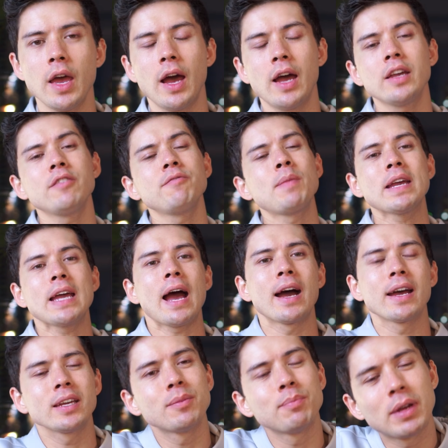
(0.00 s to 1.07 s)
I have my
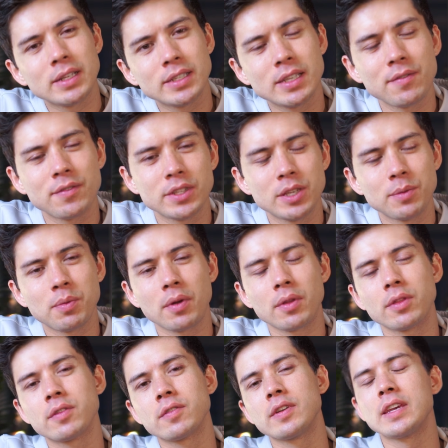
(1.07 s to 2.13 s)
Ironman
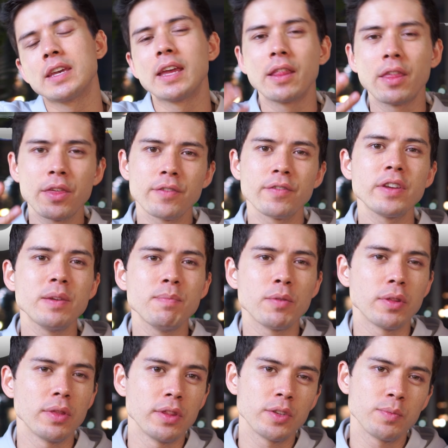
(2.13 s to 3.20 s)
70.3 in 3
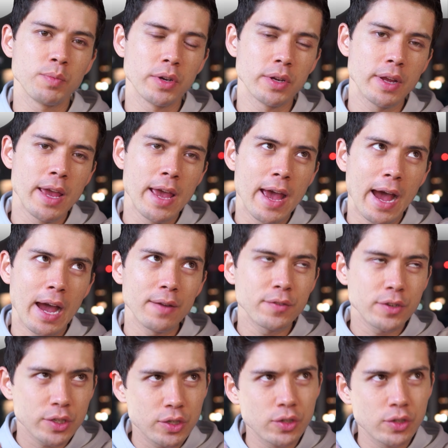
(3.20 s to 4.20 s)
months, but I've just